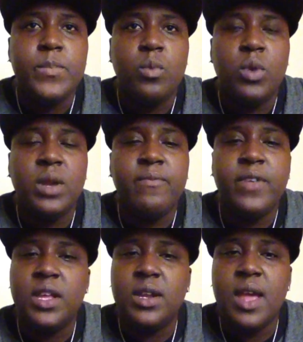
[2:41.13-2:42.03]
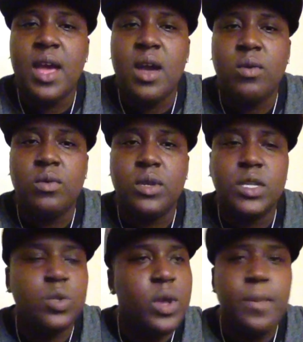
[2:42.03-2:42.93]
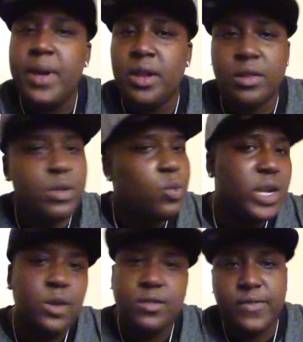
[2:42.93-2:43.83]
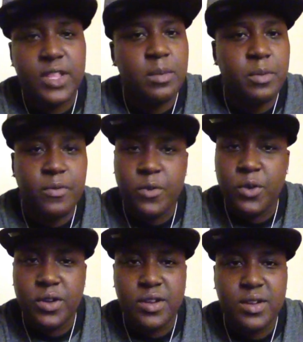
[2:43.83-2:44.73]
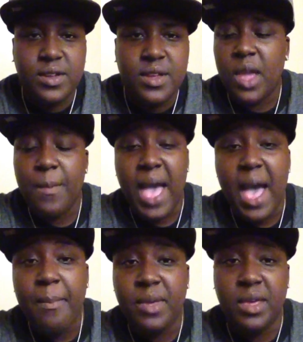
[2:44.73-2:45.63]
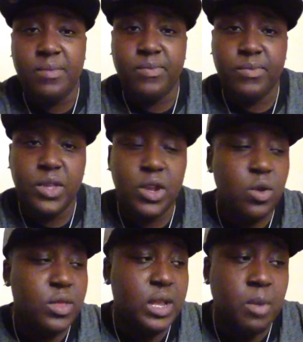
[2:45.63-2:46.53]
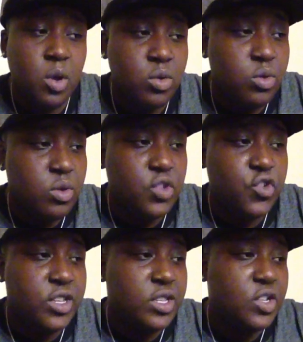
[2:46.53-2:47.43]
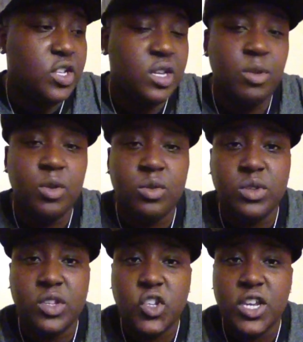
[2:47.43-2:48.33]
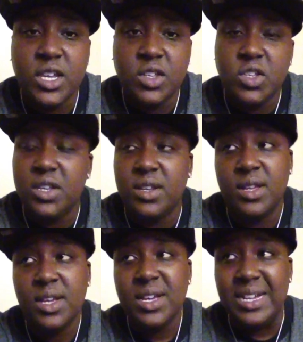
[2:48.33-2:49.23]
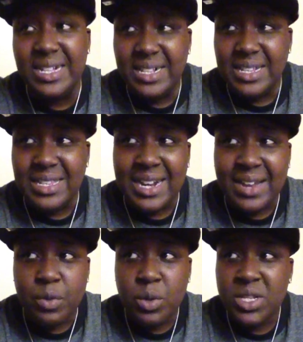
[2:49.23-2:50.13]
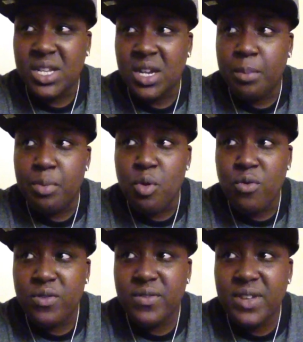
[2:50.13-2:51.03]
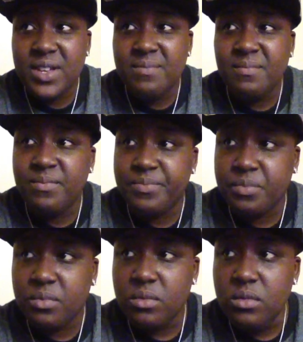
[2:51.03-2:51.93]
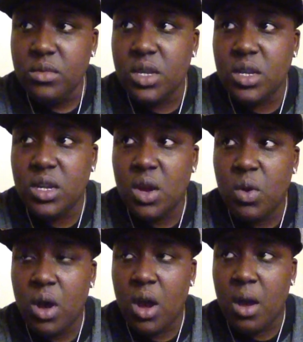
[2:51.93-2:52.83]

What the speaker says: what I'm feeling now is way better than what I was feeling before. I'm happy, you know, that I'm going through this transition, I'm going through this change, and not everyone's gonna approve of it. You know,